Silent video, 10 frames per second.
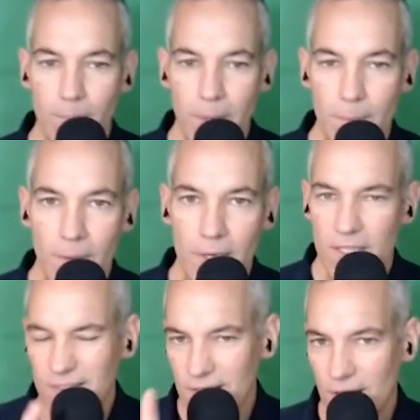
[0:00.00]
peanut butter.
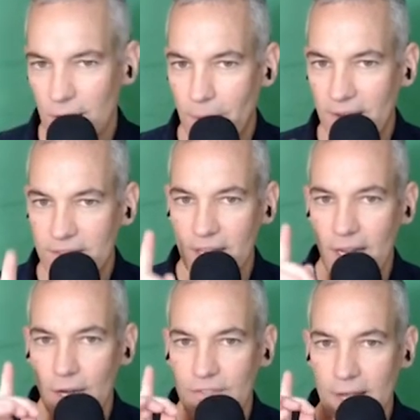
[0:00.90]
This is a little pricey.
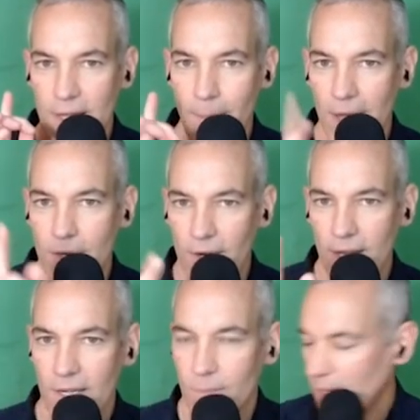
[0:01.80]
Here's how you make
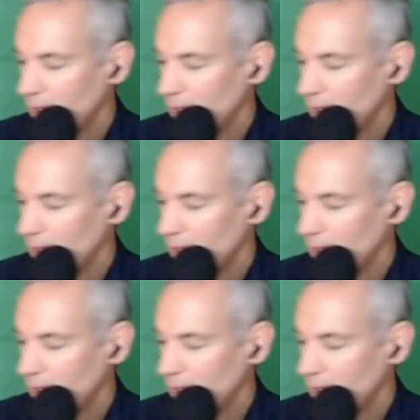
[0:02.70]
organic